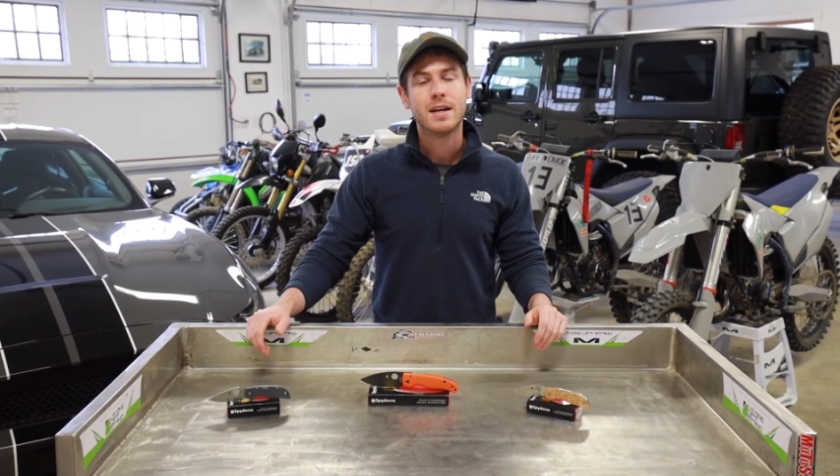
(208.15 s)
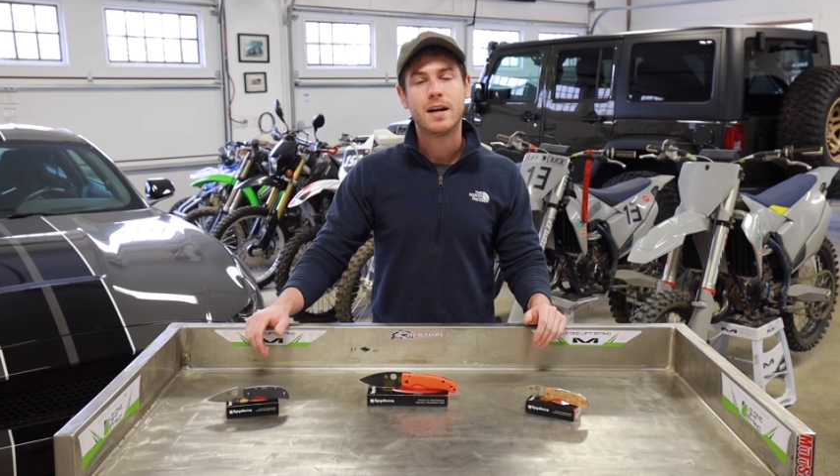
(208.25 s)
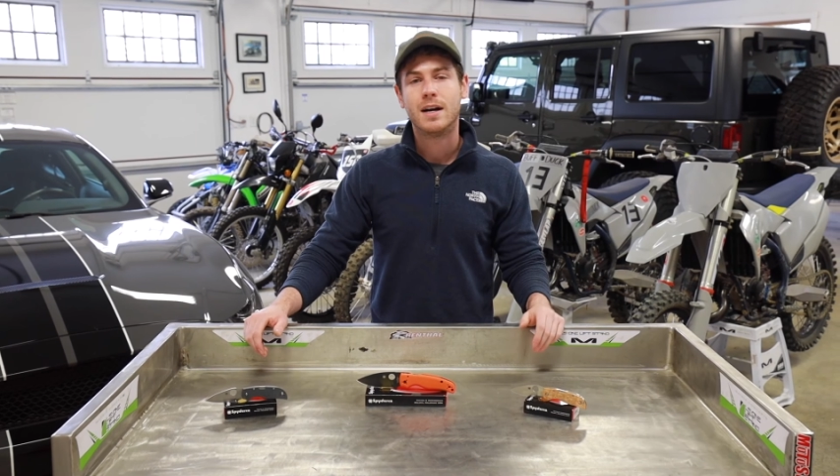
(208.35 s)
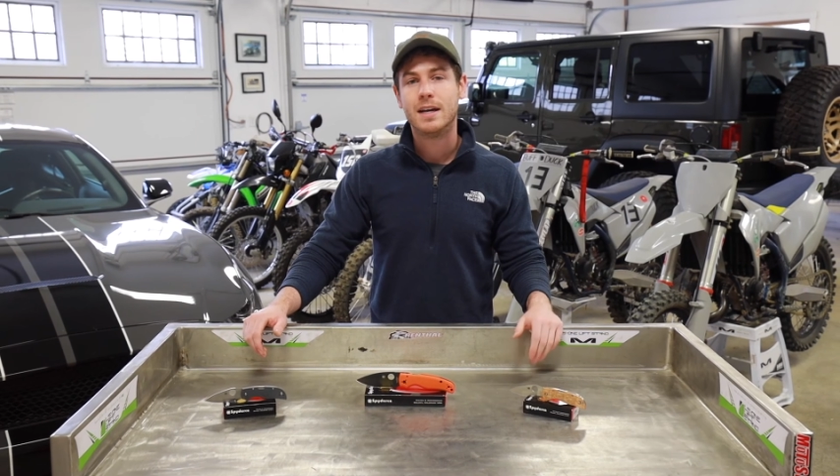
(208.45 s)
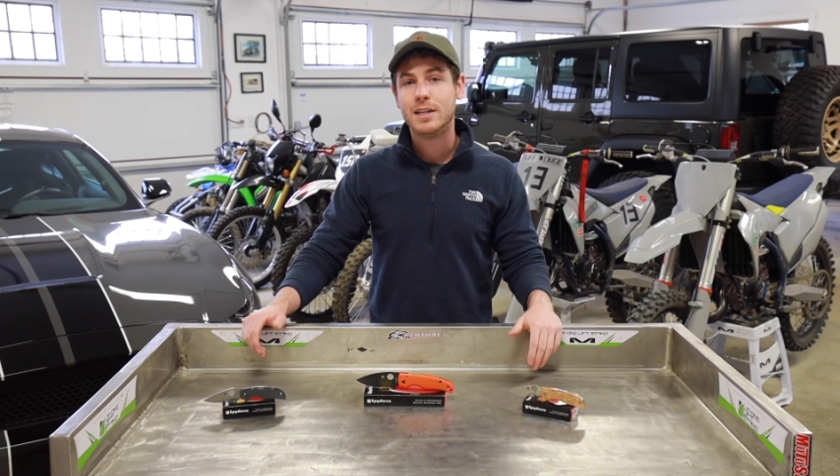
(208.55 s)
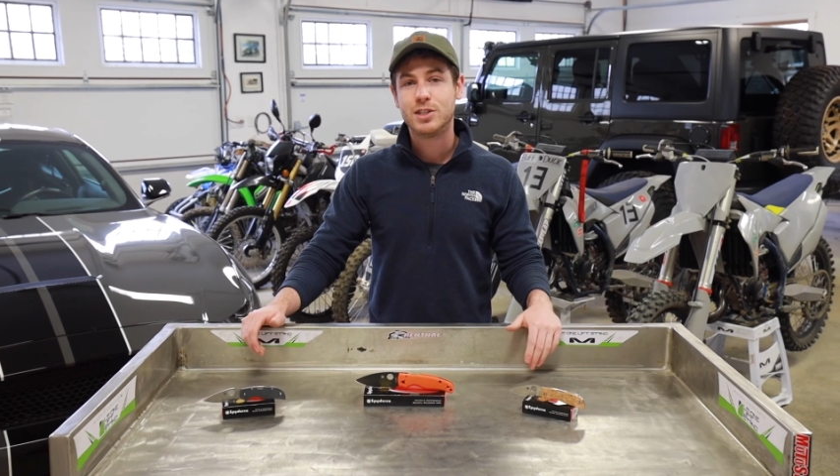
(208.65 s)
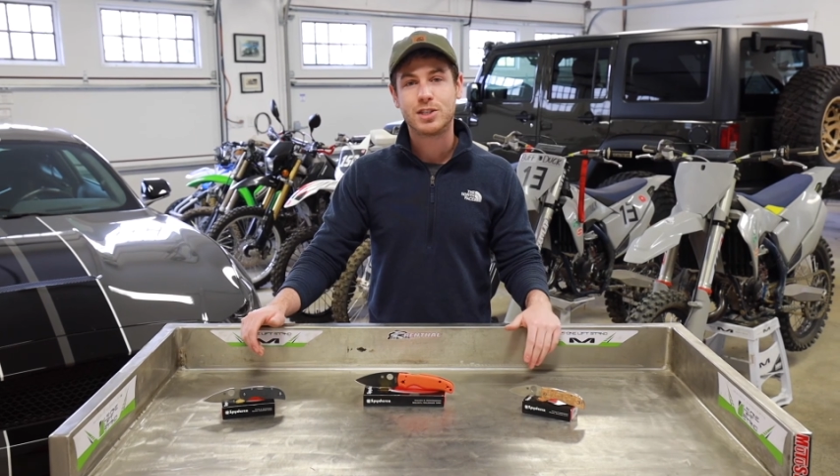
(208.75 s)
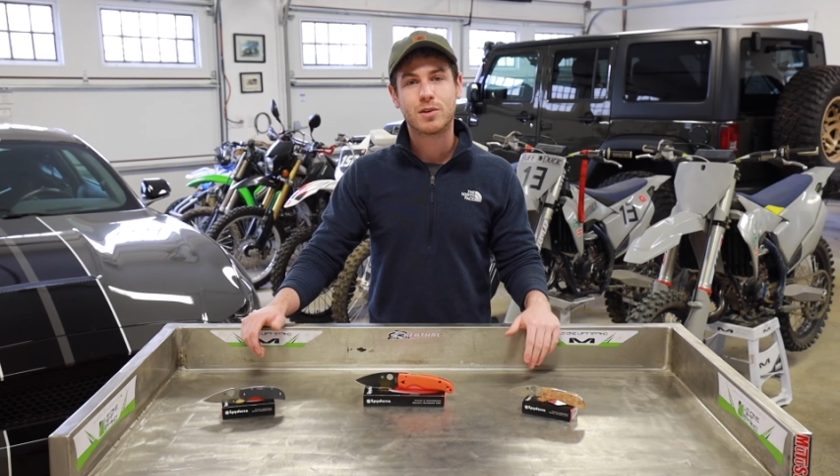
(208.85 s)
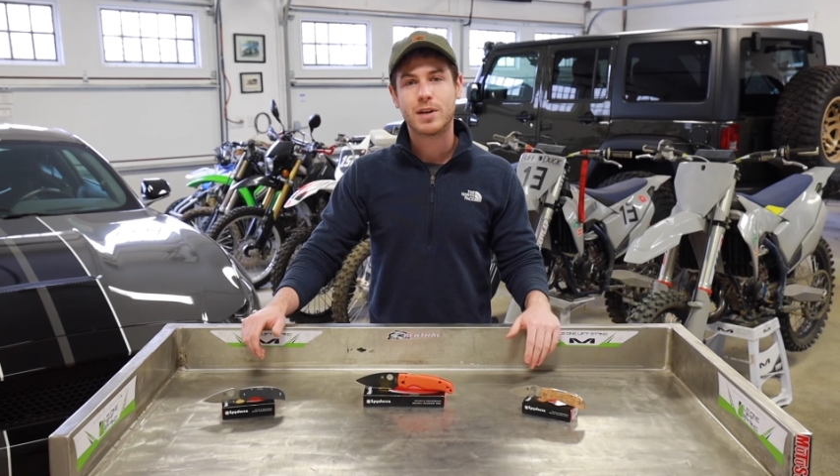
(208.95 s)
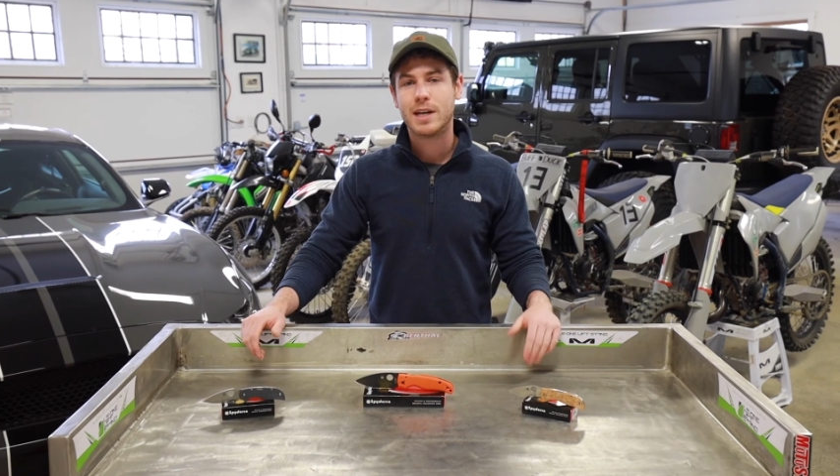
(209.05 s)
uh,
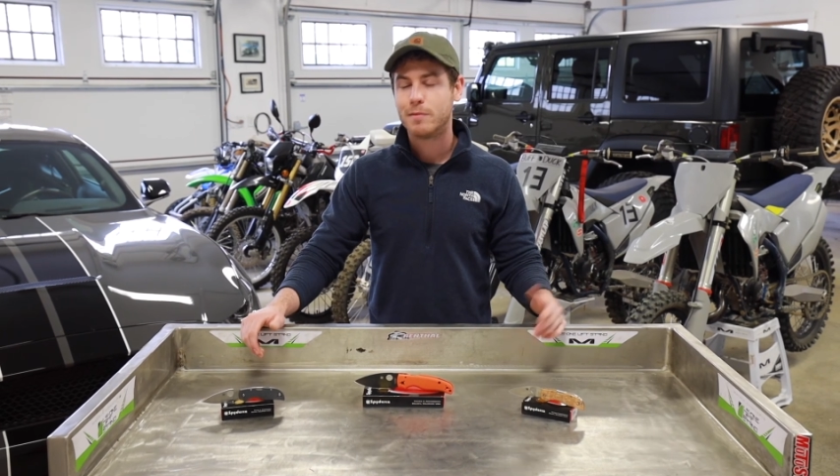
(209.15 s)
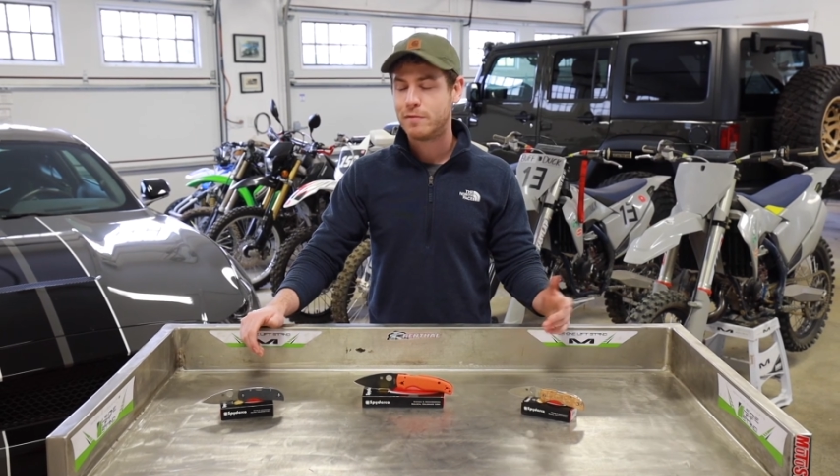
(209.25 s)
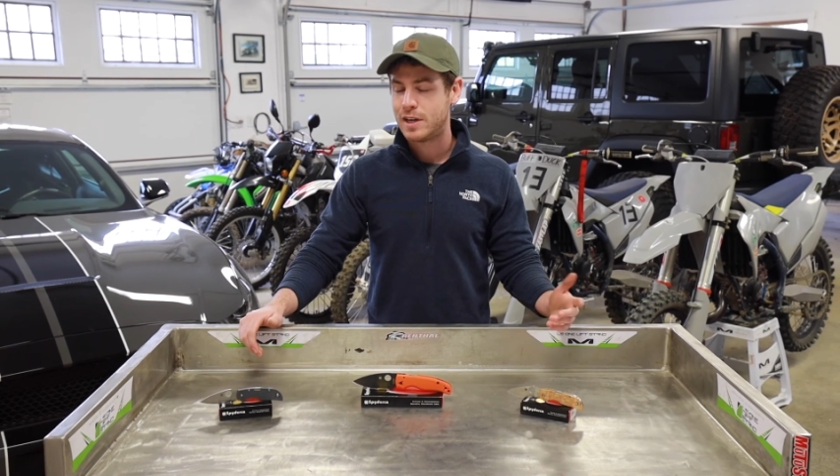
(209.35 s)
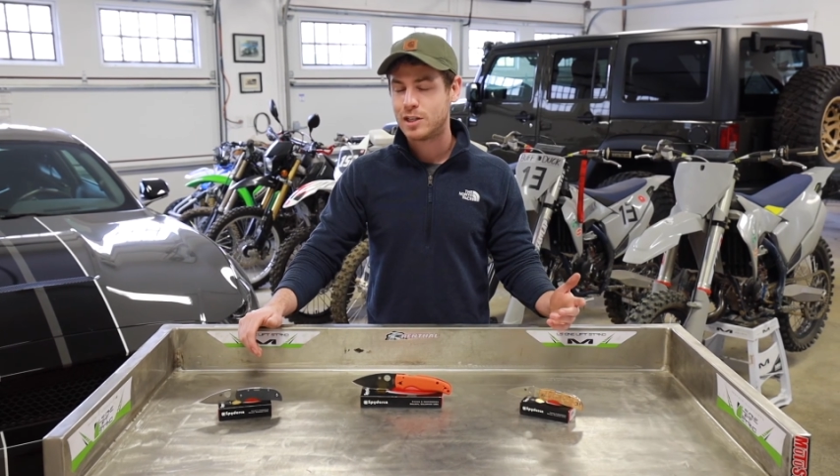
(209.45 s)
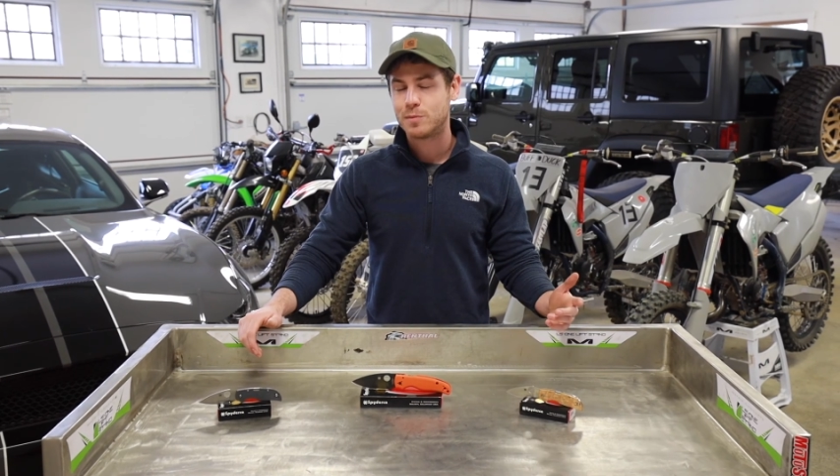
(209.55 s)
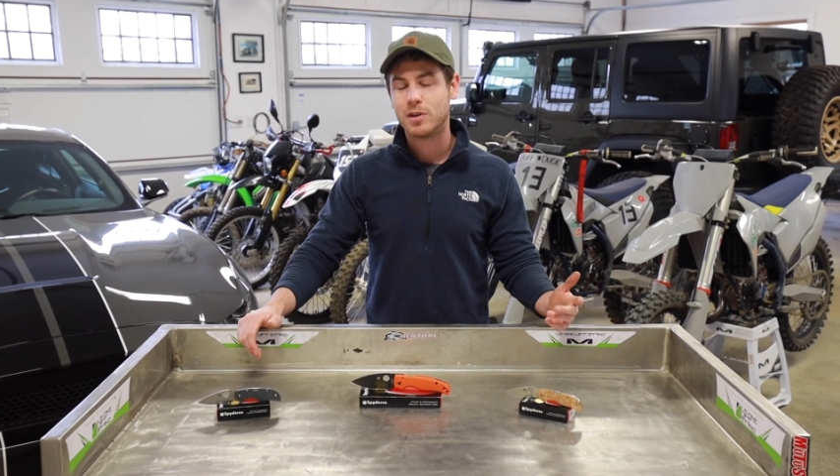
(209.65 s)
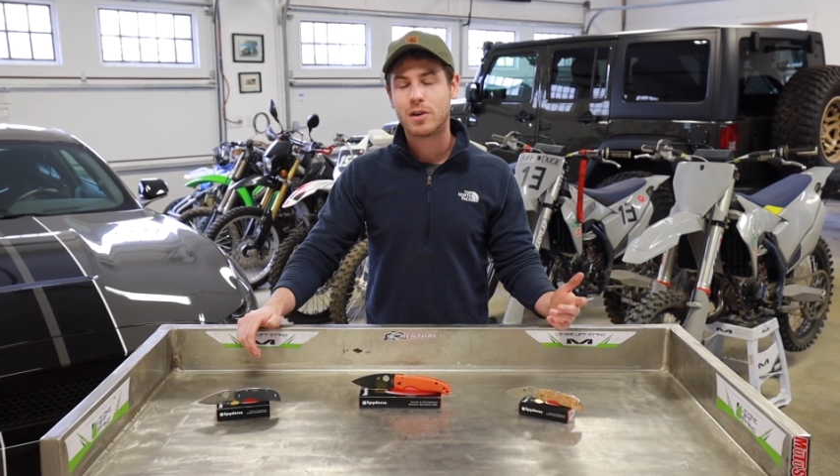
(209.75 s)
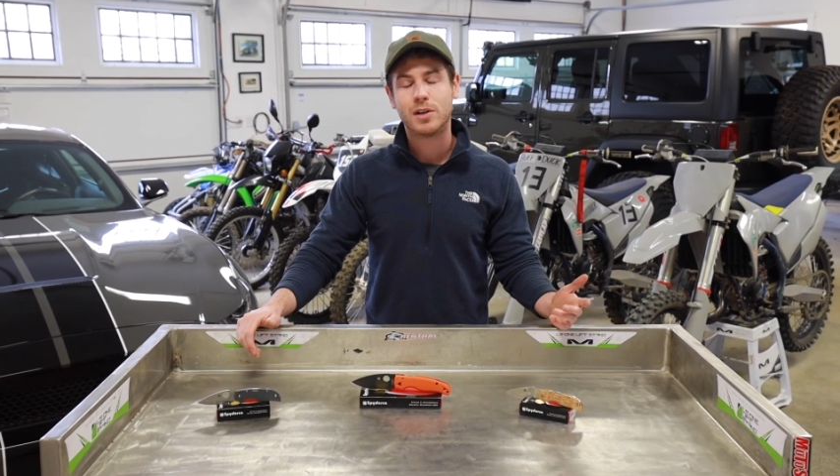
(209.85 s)
Instagram, Facebook,